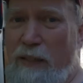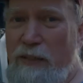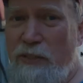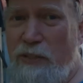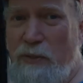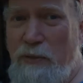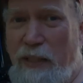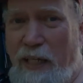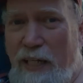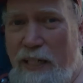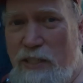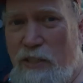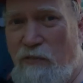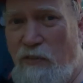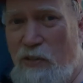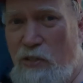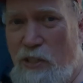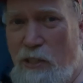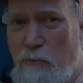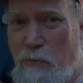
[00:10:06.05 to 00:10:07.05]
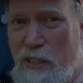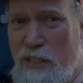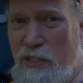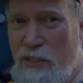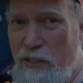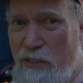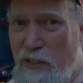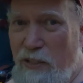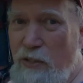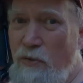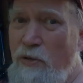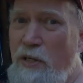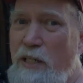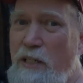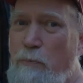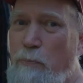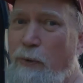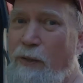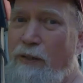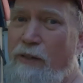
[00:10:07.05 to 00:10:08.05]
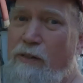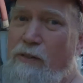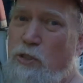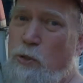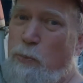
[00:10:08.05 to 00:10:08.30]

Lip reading: So in case for some reason you need to put your